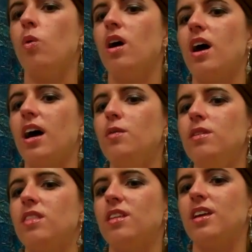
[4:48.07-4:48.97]
Well, I
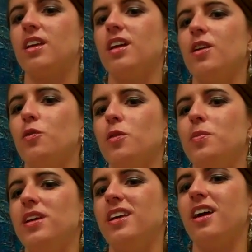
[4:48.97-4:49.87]
would think it would
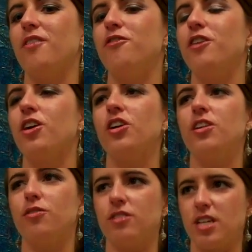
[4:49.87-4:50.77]
be a very
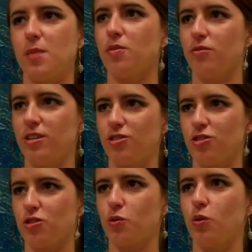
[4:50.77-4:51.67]
different type of
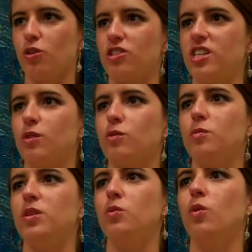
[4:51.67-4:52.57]
research course. It
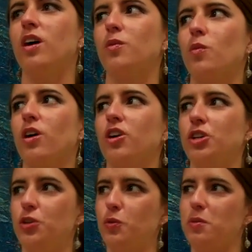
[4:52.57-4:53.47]
would be one where
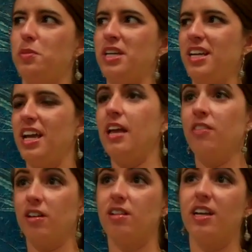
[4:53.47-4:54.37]
you would be
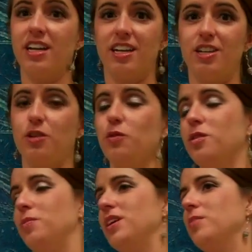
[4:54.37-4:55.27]
in the clinic, you
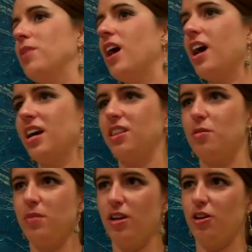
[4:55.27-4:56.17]
would be behind
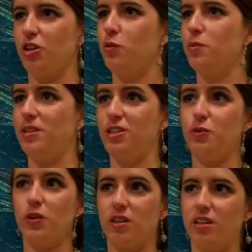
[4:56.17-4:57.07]
the mirror, you would be
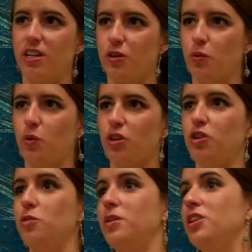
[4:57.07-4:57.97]
doing clinical
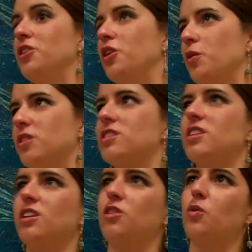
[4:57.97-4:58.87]
work, you'd be
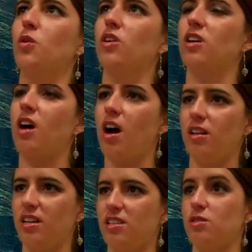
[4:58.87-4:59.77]
noticing your
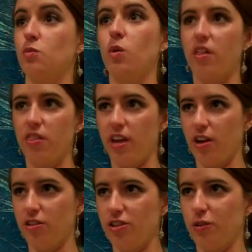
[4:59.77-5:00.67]
colleagues and what
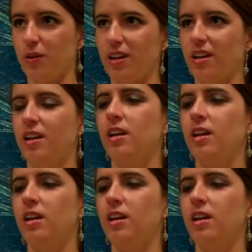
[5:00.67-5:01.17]
they're doing.